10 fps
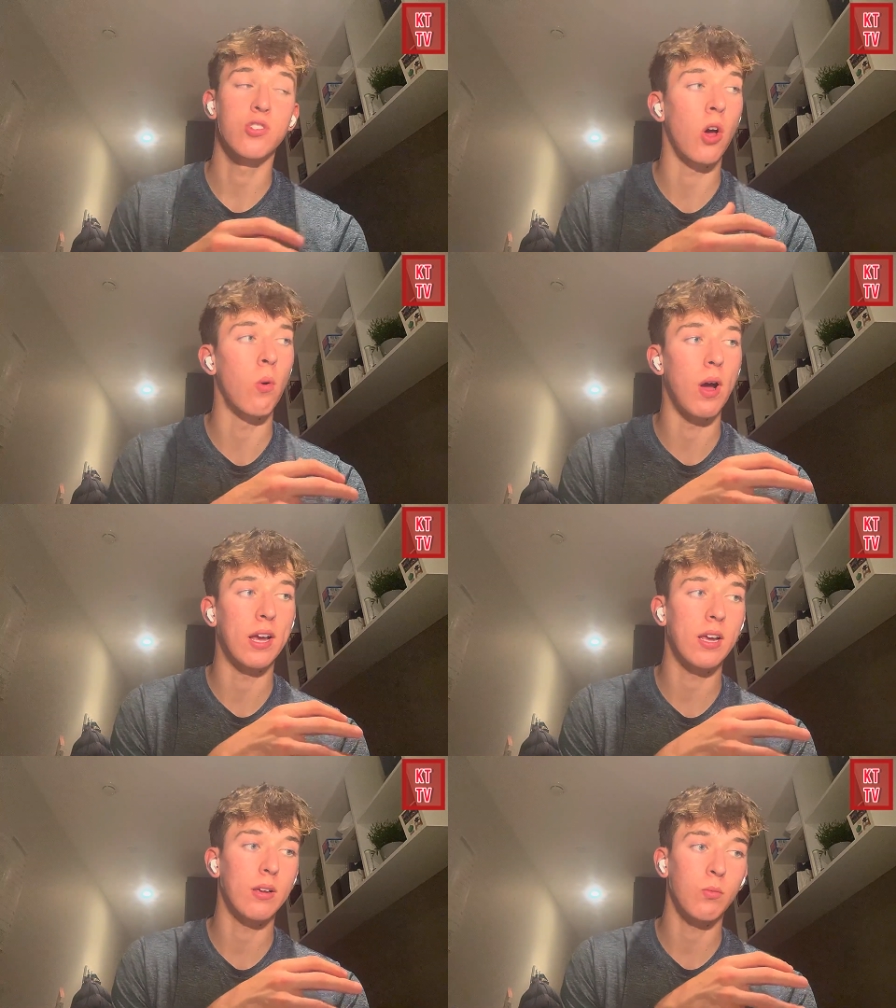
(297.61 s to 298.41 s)
So uh,
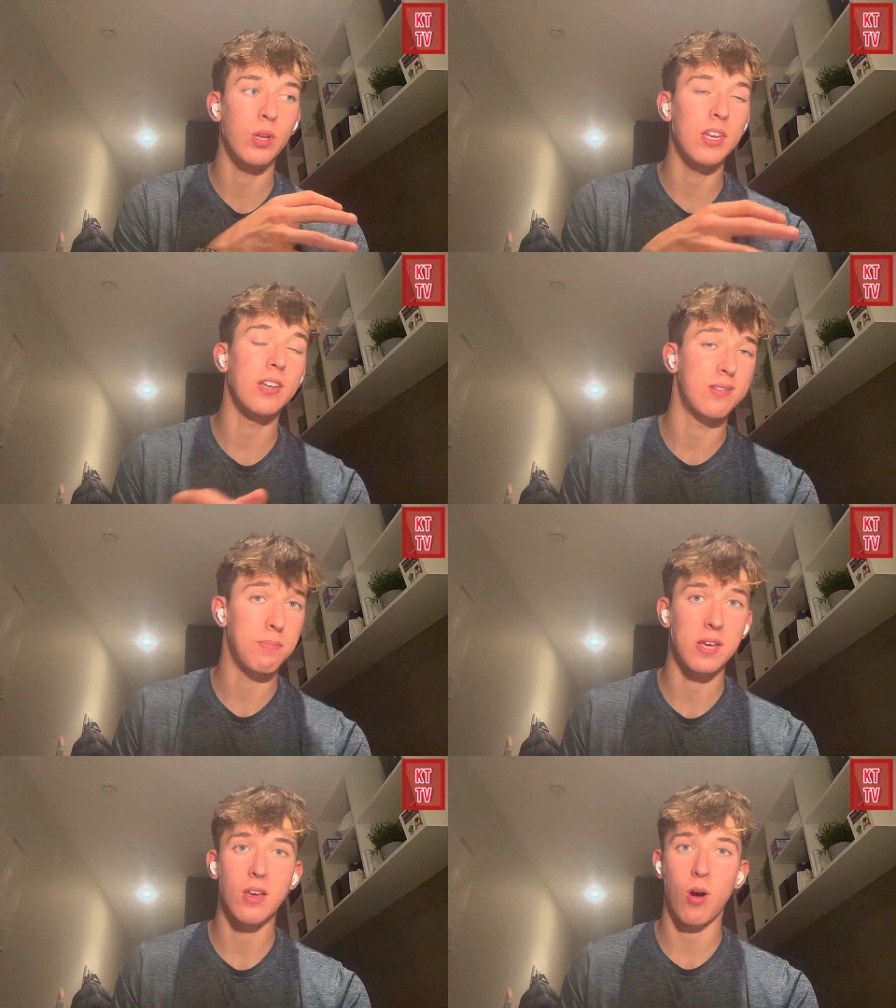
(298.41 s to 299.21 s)
we need to
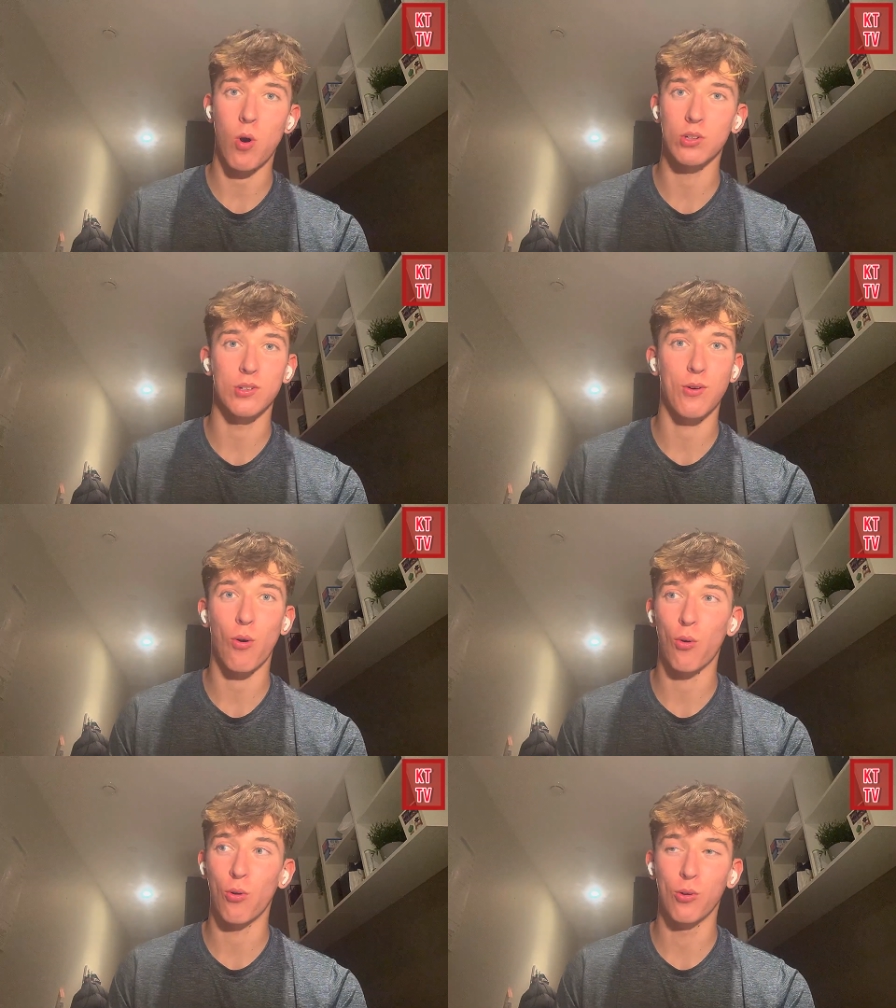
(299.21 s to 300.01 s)
be on
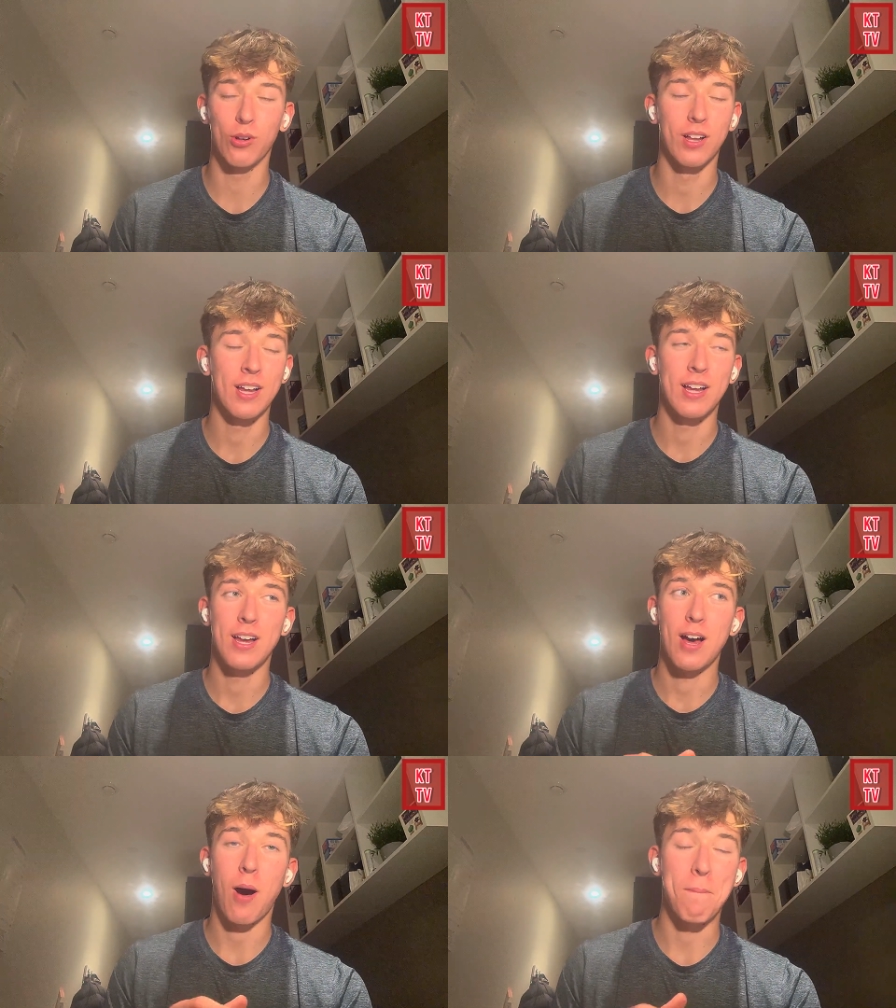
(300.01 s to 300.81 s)
all
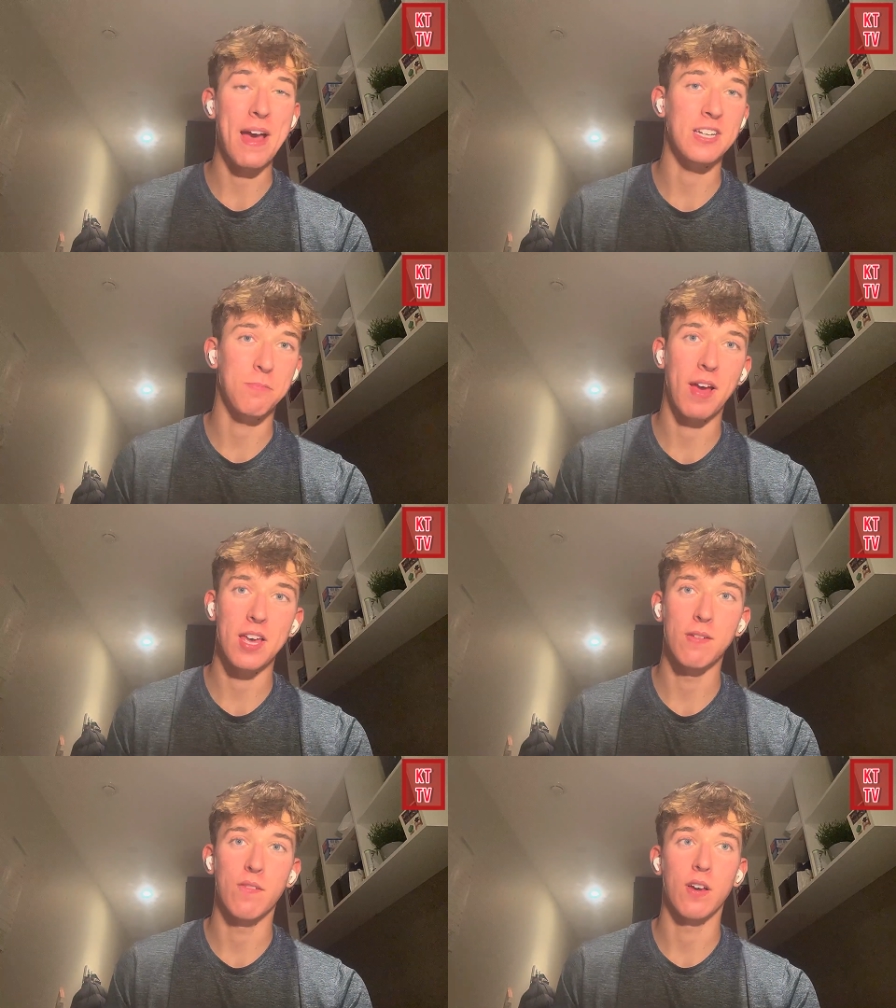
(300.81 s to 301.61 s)
our best
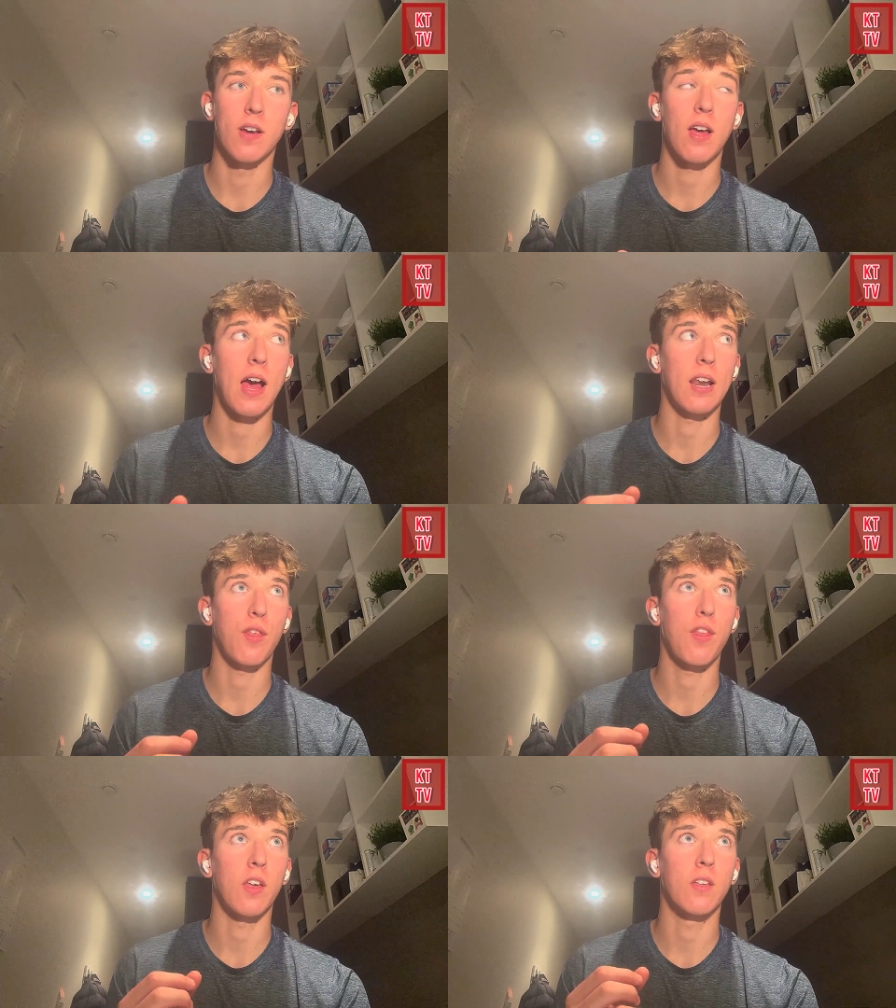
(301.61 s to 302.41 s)
behaviour, and I
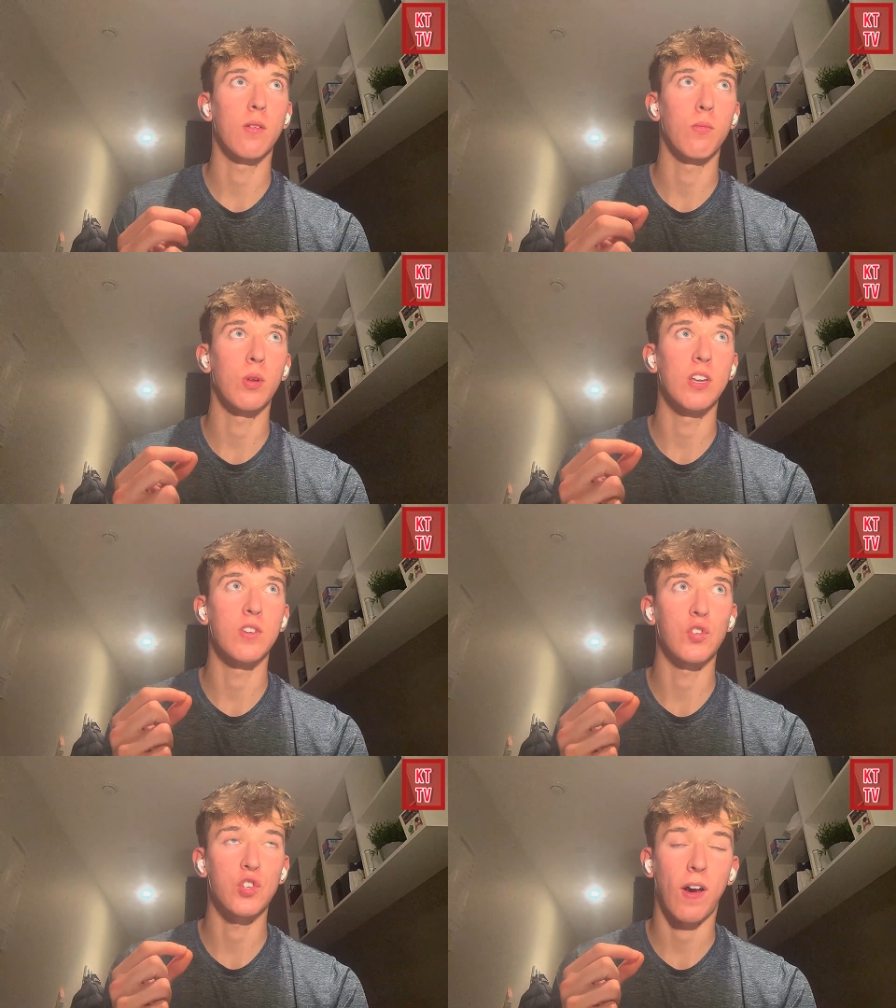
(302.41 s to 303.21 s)
think we need
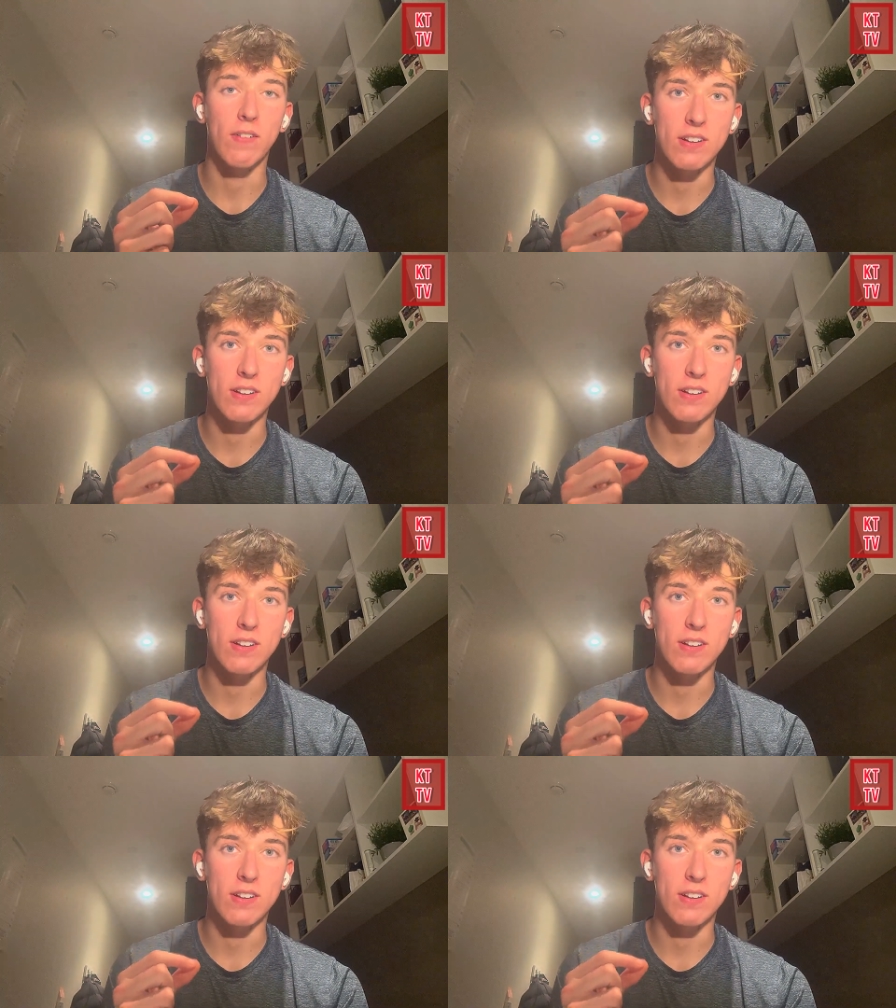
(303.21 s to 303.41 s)
to just have a